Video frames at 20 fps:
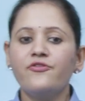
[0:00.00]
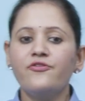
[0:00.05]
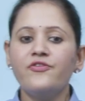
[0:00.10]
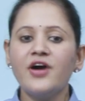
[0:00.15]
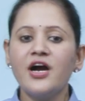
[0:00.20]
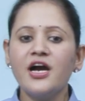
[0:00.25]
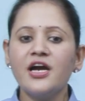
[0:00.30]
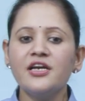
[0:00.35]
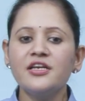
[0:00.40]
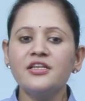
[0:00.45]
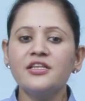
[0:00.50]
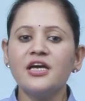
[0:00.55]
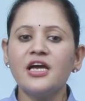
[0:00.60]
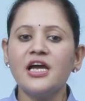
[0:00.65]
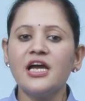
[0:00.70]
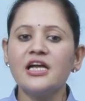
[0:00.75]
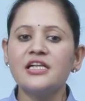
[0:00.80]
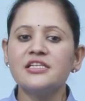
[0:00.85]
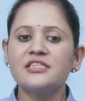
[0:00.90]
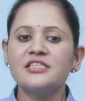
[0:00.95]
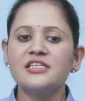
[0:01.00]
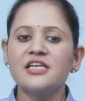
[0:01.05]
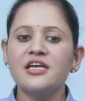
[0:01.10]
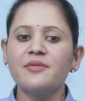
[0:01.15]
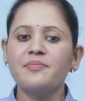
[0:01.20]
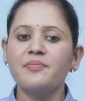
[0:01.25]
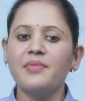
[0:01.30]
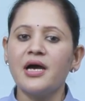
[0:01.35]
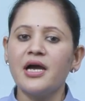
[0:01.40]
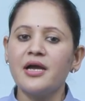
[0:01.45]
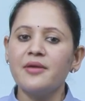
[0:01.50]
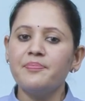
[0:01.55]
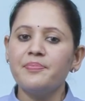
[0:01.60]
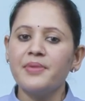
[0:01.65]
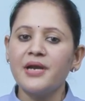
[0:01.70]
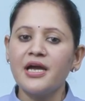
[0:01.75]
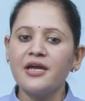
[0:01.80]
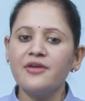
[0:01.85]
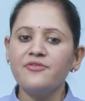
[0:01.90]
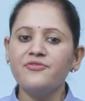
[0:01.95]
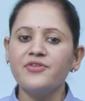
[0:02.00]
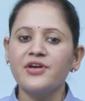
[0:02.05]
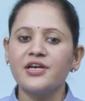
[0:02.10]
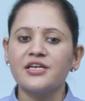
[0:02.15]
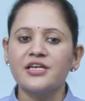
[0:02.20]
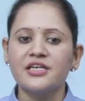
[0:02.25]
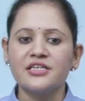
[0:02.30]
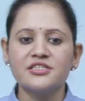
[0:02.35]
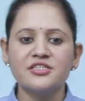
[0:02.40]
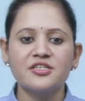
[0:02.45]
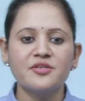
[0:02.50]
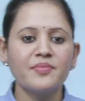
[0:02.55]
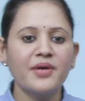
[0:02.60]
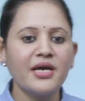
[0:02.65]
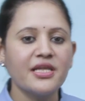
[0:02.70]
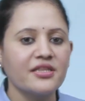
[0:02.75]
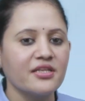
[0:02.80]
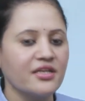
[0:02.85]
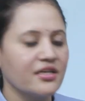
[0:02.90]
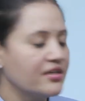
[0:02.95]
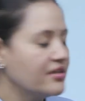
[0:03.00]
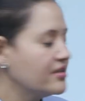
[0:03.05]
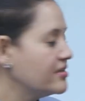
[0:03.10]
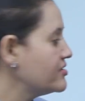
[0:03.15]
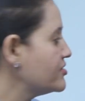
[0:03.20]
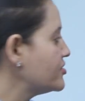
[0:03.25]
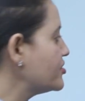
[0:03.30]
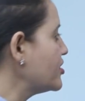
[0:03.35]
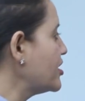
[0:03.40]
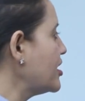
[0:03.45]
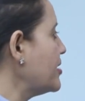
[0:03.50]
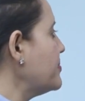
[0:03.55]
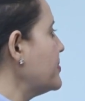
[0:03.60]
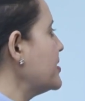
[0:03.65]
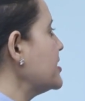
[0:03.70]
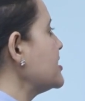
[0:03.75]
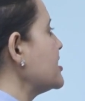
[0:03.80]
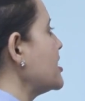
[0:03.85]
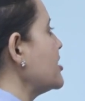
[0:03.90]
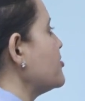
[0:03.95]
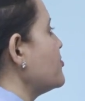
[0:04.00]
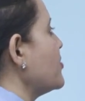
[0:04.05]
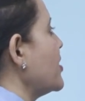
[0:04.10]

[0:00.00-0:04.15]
Find the LCM by prime factorization method. So numbers are